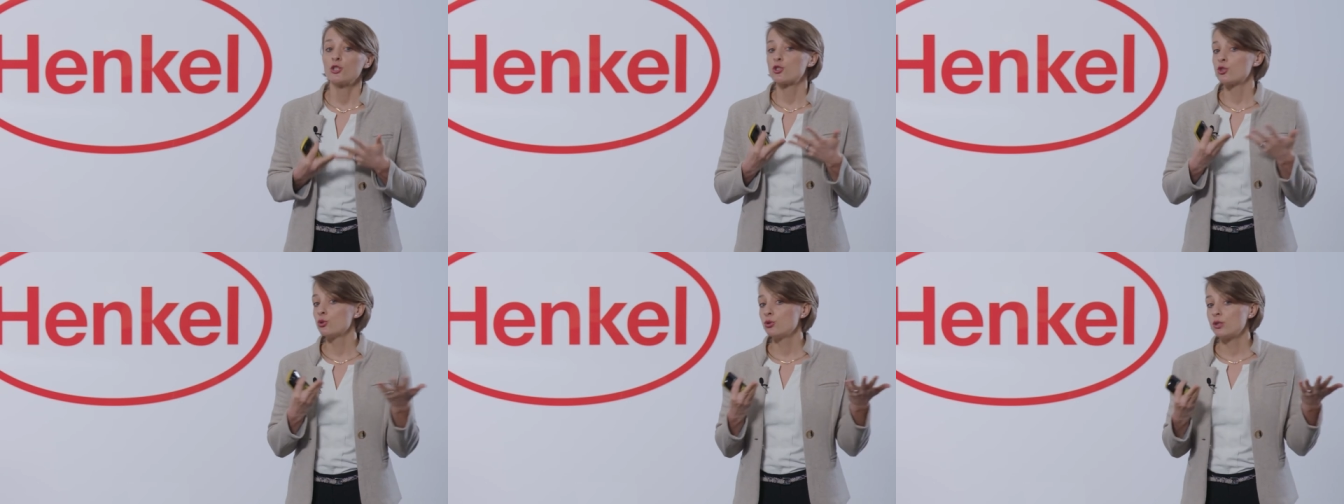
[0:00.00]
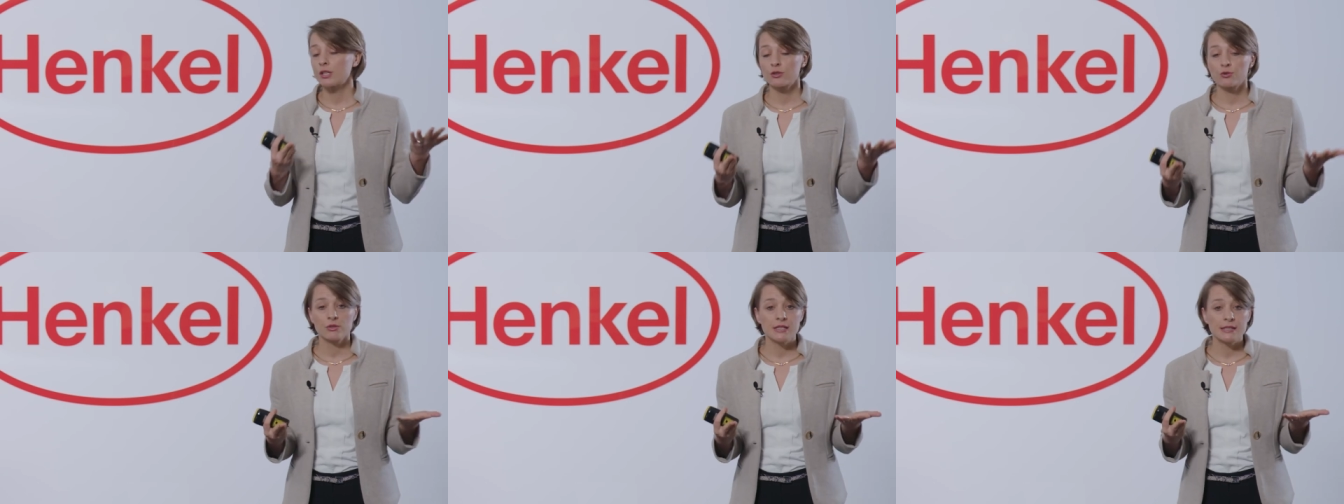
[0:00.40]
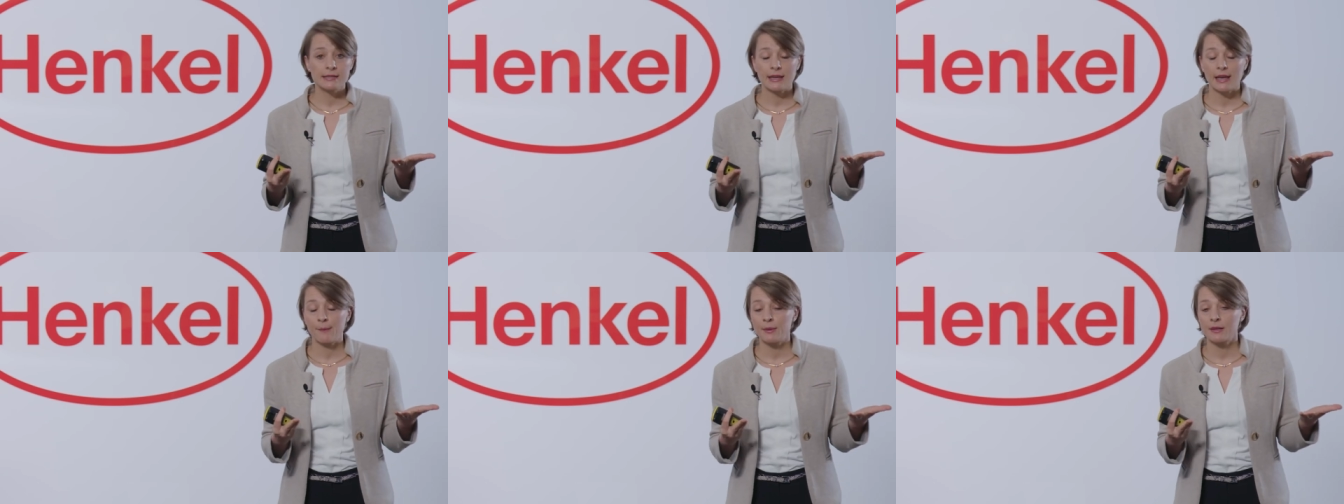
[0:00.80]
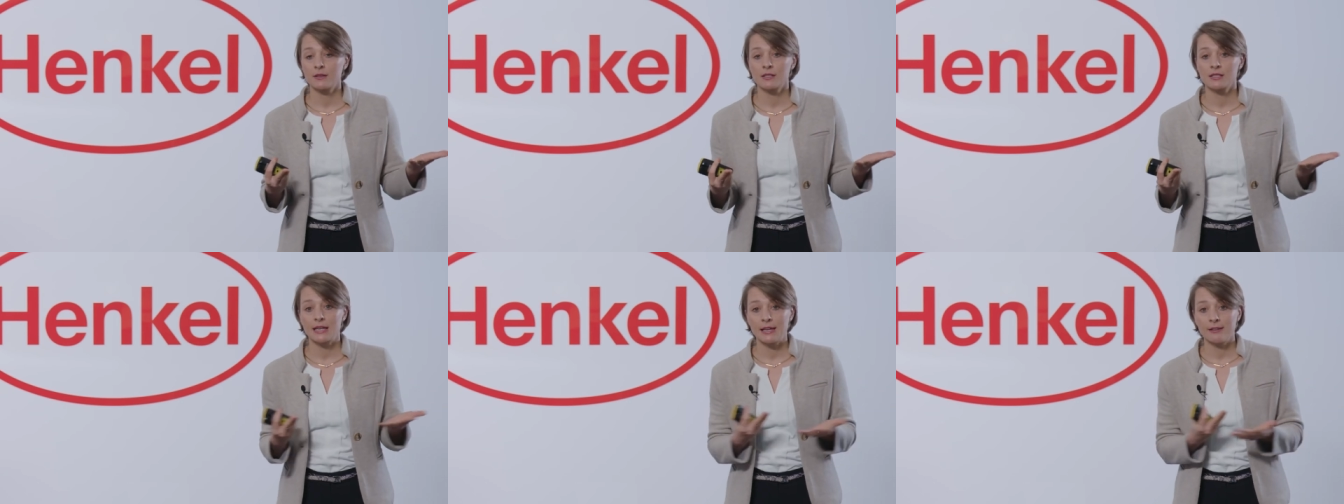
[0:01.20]
to increased chemical
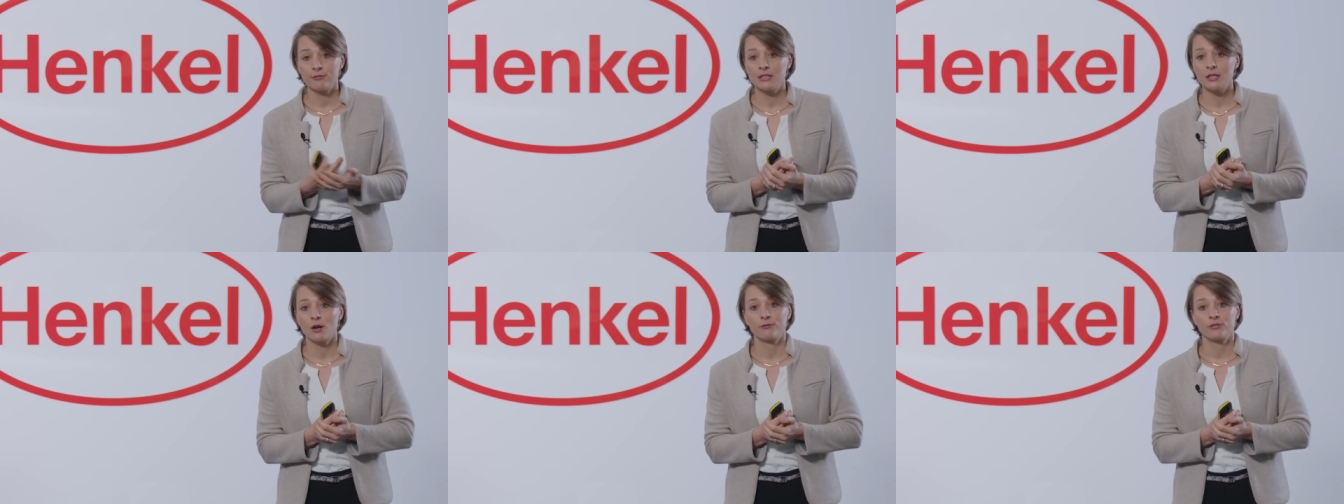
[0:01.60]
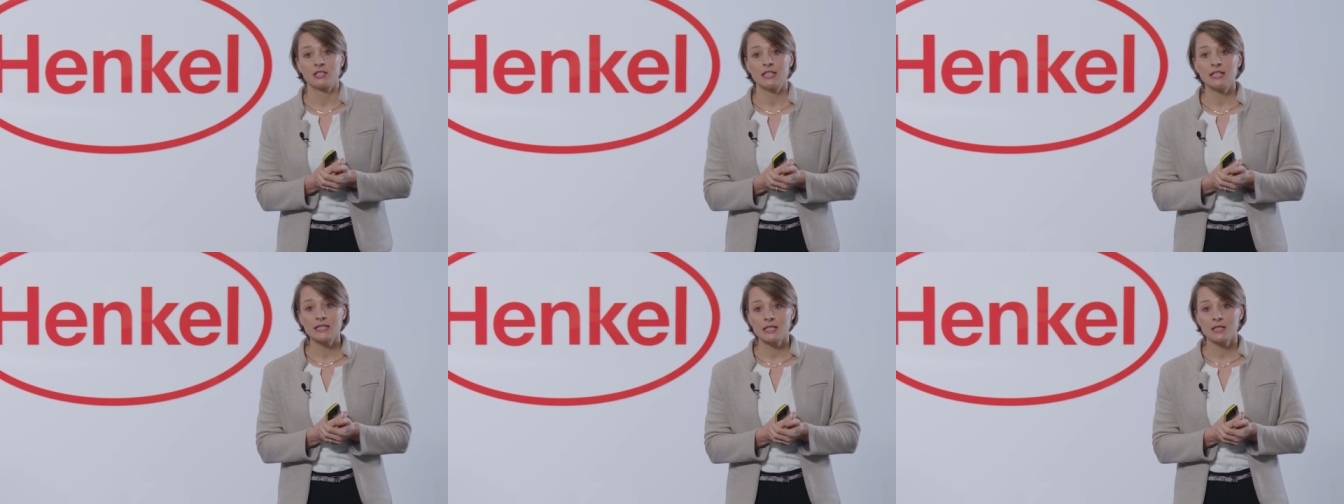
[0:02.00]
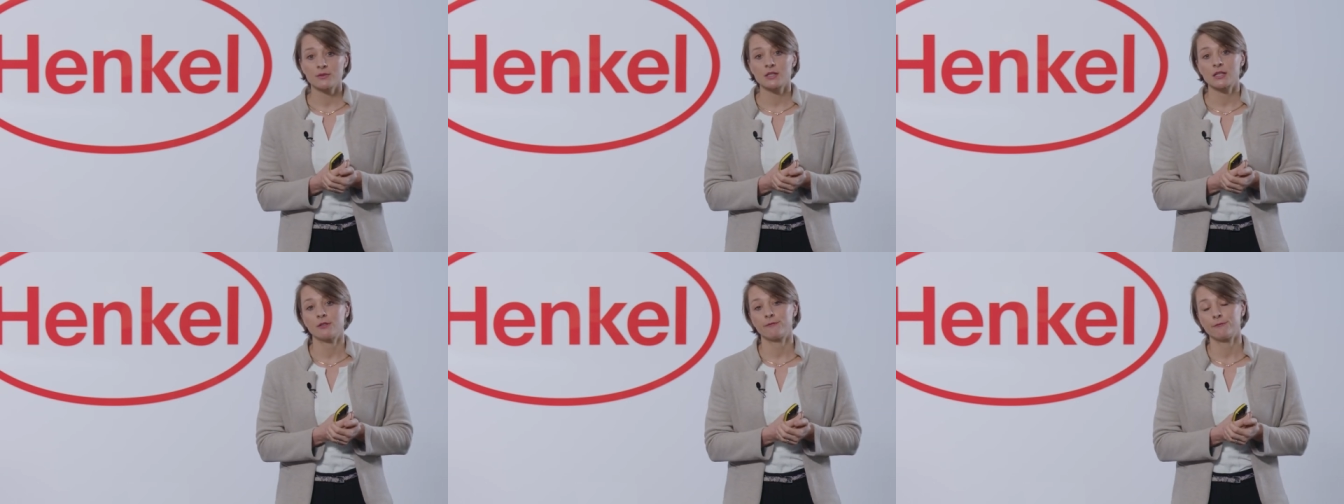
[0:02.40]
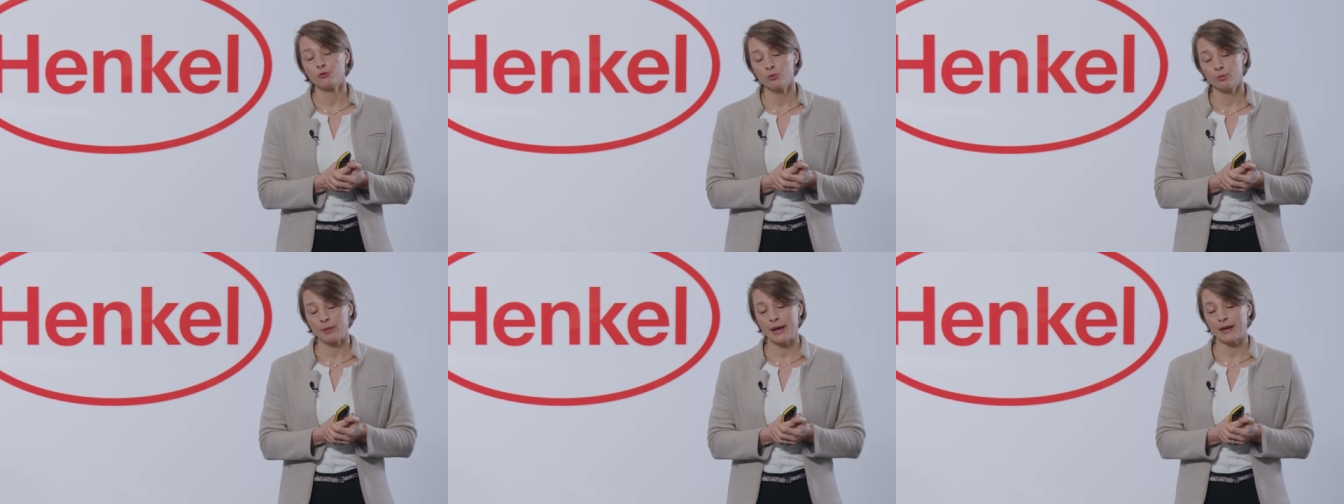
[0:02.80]
safety of adhesives in
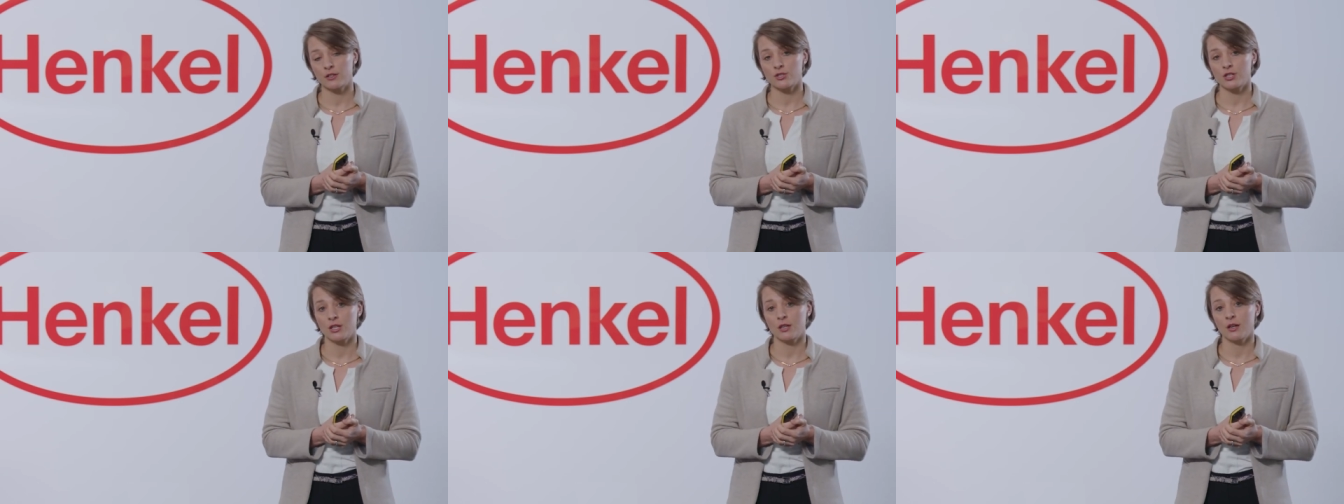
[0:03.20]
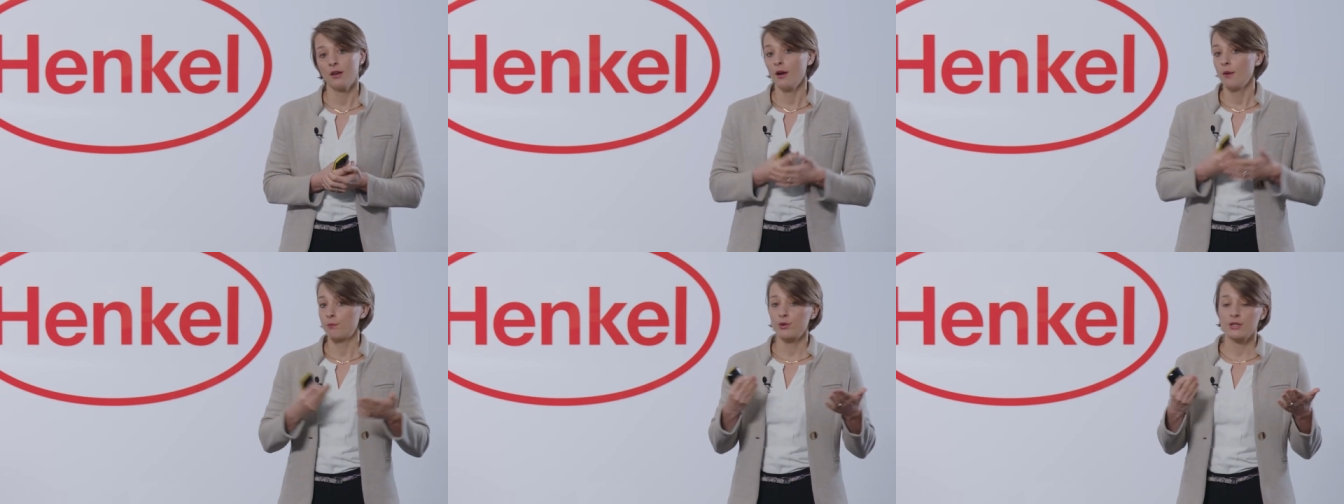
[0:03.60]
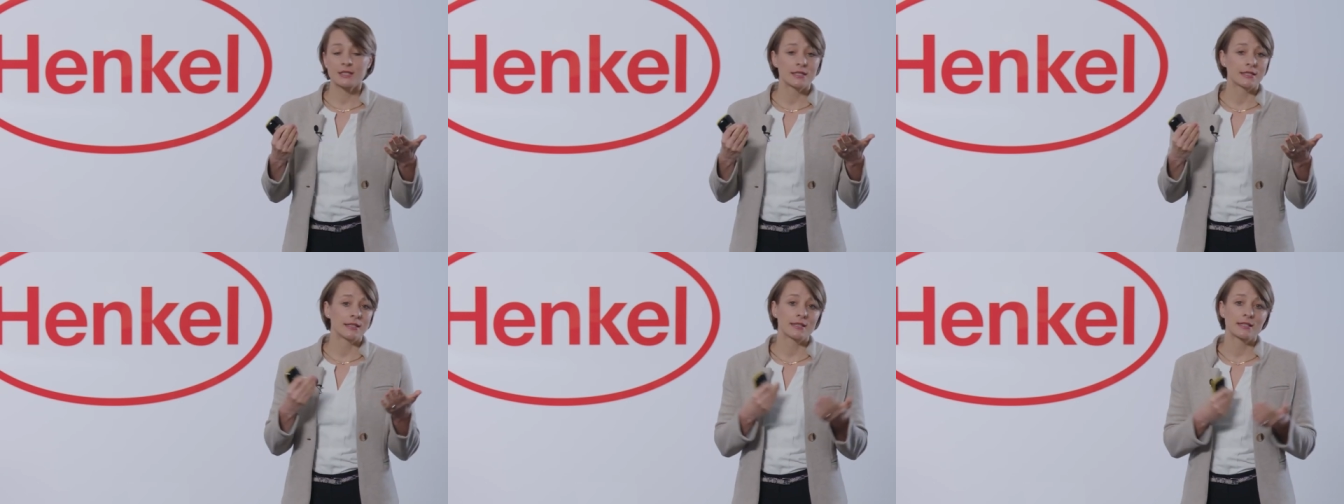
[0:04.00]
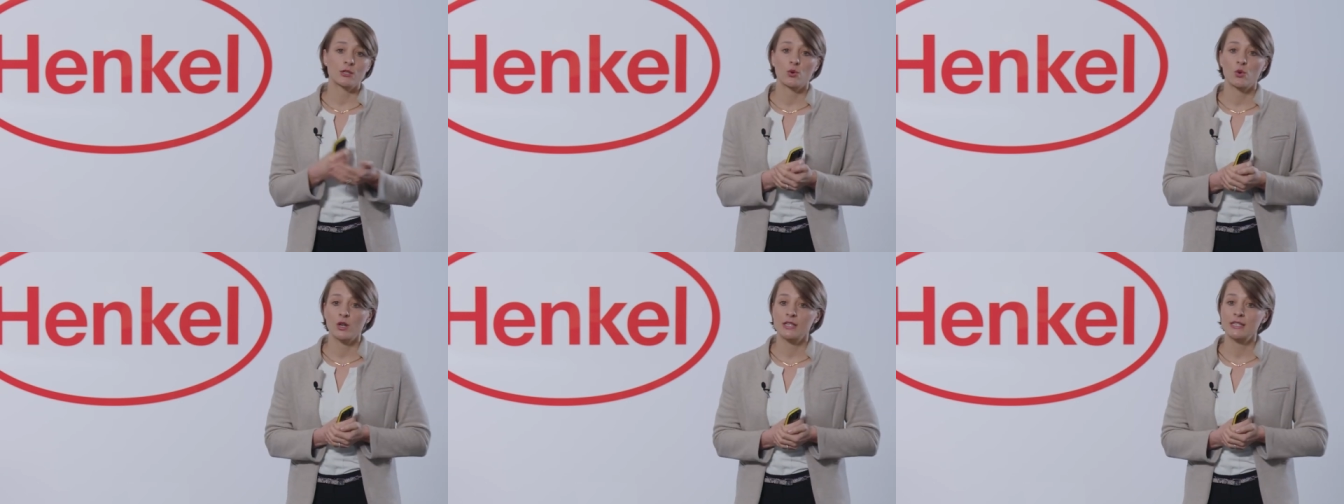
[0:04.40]
food packaging, Pritt sticks
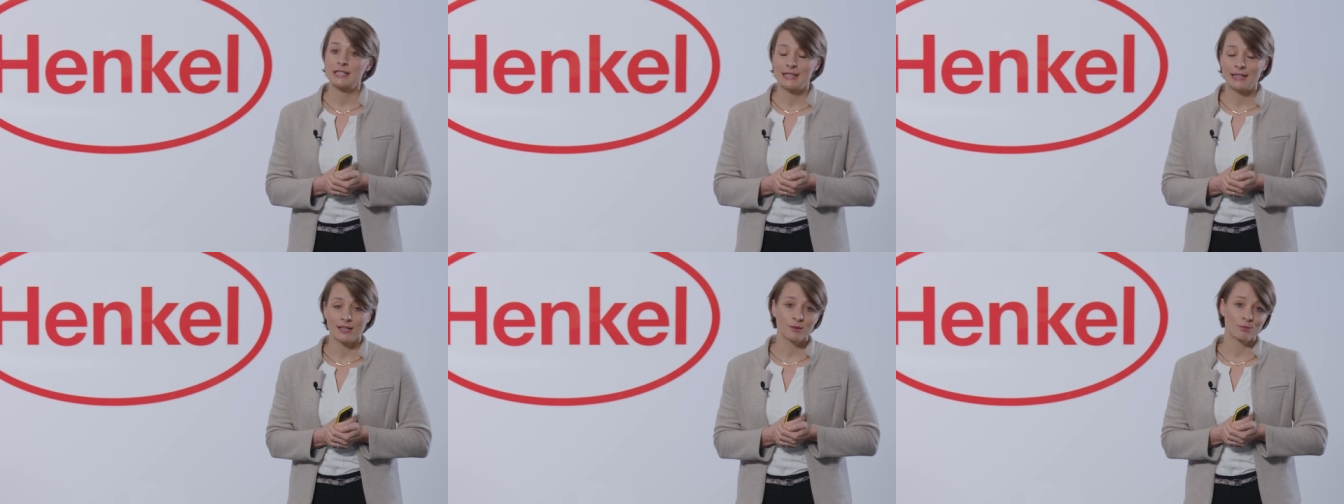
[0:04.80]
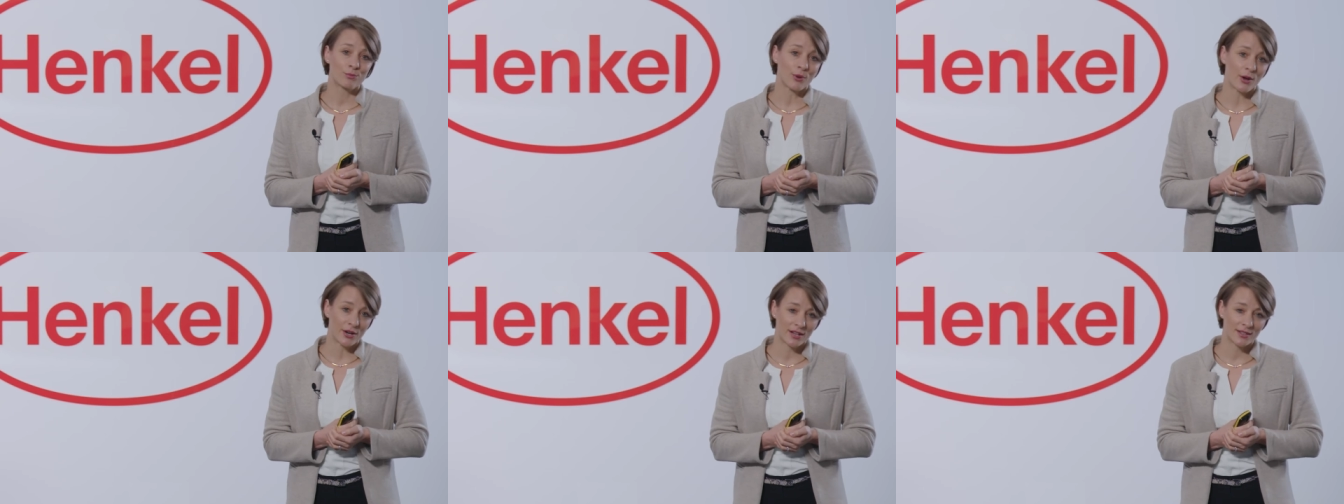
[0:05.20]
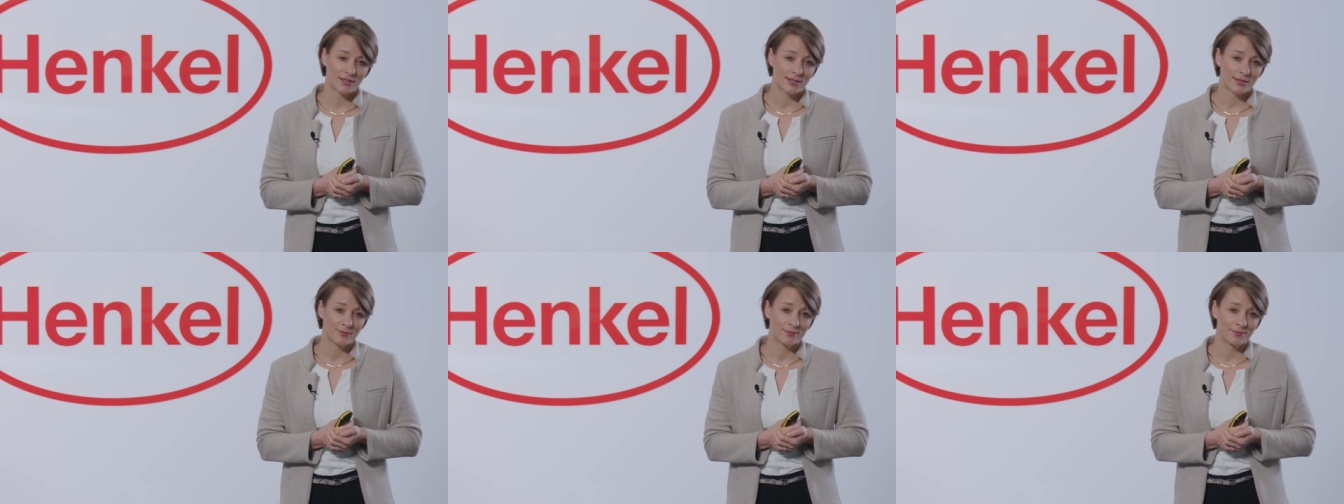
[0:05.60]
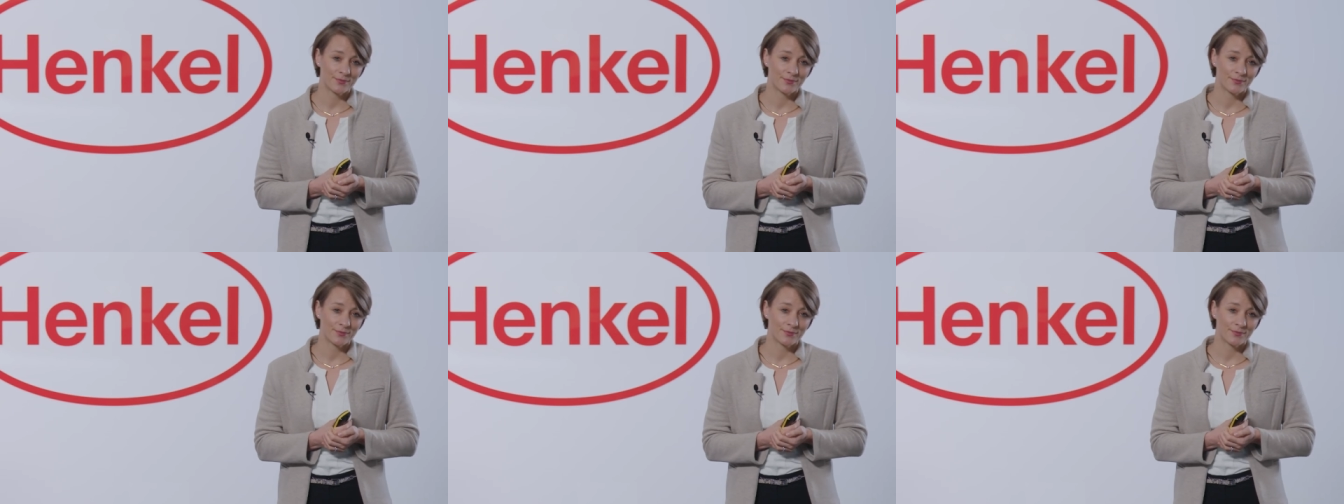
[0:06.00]
or sealing products.